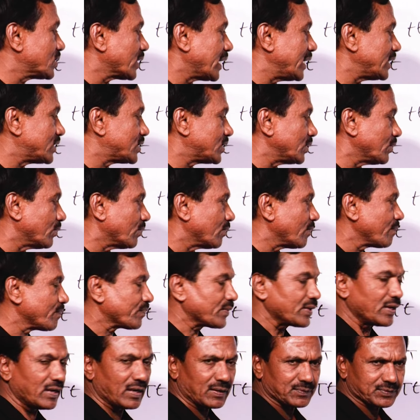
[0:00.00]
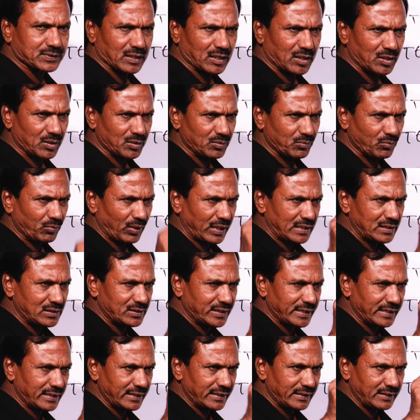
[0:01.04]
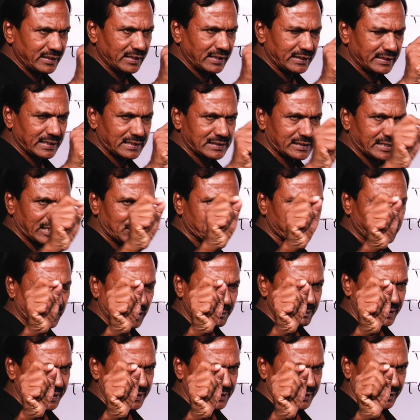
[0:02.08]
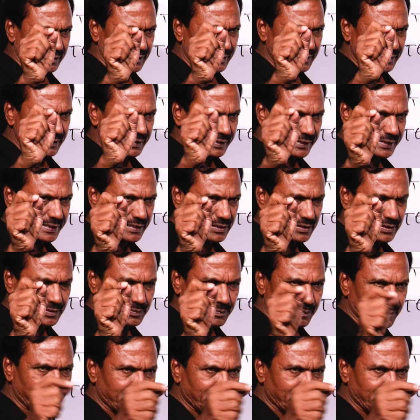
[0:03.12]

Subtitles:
ratio of the one gene inheritance experiment is,